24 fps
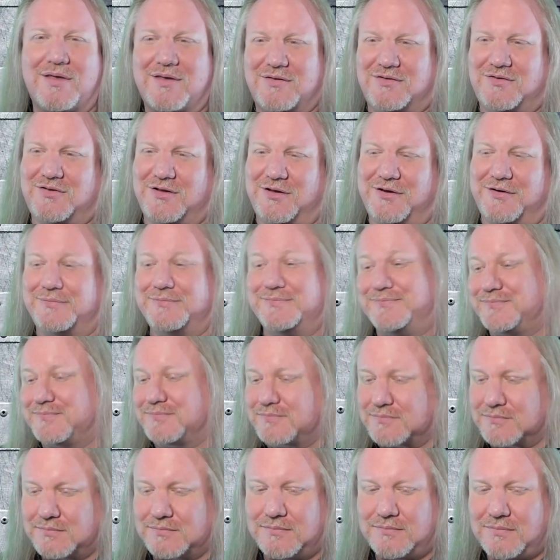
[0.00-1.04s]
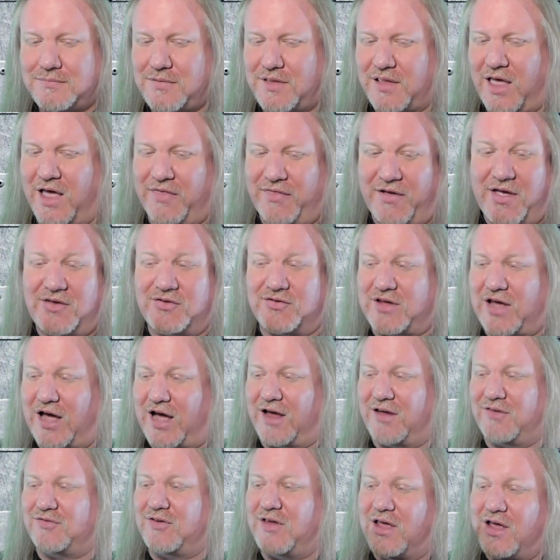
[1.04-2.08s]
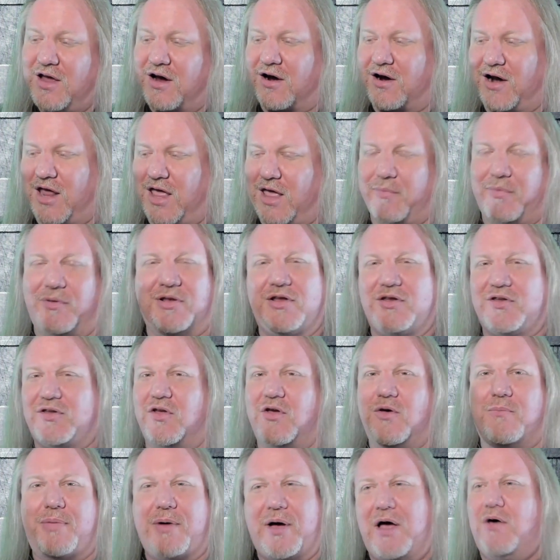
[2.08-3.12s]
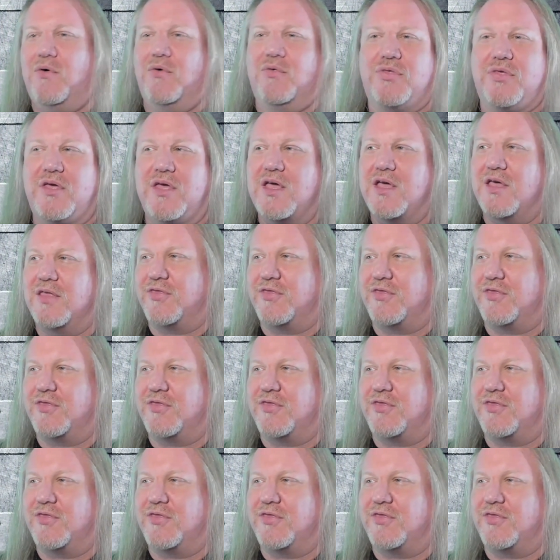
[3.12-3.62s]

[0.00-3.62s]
So, and these guys are able to do both.